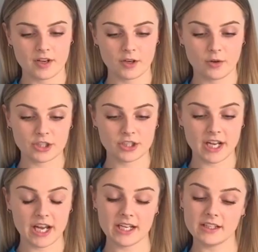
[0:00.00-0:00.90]
Question
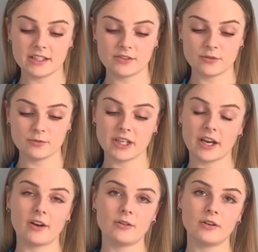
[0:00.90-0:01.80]
8 is from
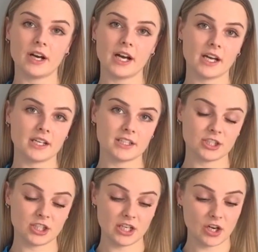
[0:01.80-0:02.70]
Kel, and
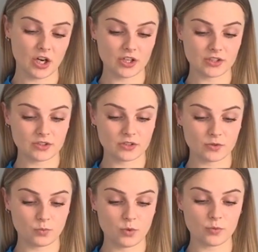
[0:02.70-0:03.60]
she asked,
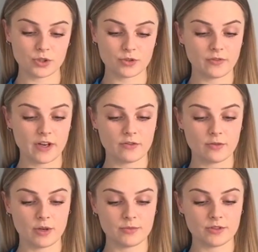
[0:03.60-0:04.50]
what was your favourite
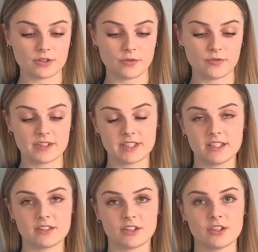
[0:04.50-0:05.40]
moment of the
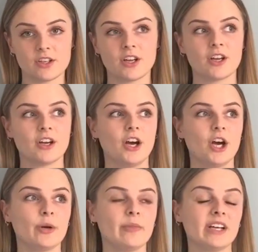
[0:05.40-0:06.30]
season?
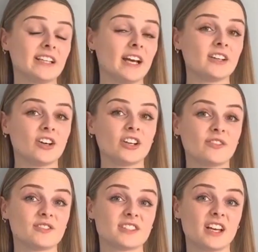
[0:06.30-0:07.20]
Again, I'd
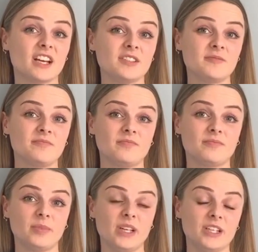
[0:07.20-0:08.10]
have to say
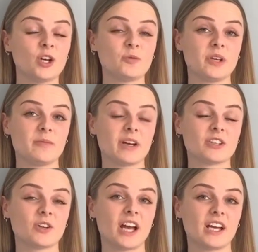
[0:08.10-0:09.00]
beating Oadby at
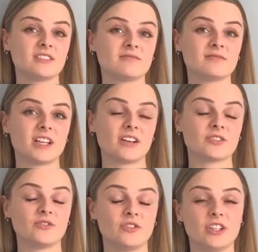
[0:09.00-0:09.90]
Meadow Lane. That
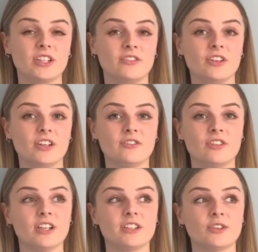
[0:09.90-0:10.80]
was a really, really,
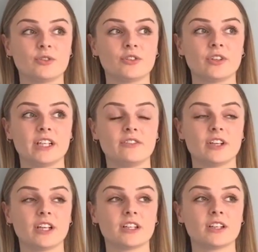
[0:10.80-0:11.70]
really cool
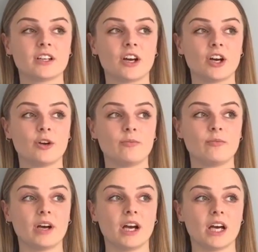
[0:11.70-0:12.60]
evening,
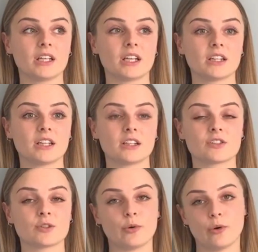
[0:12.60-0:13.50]
and I think the
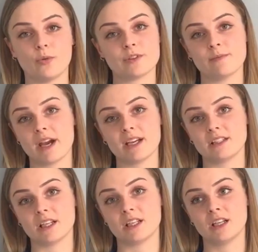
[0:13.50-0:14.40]
support was
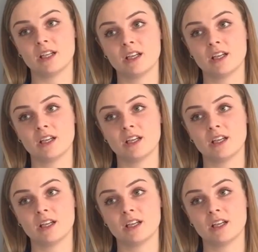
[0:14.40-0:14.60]
amazing,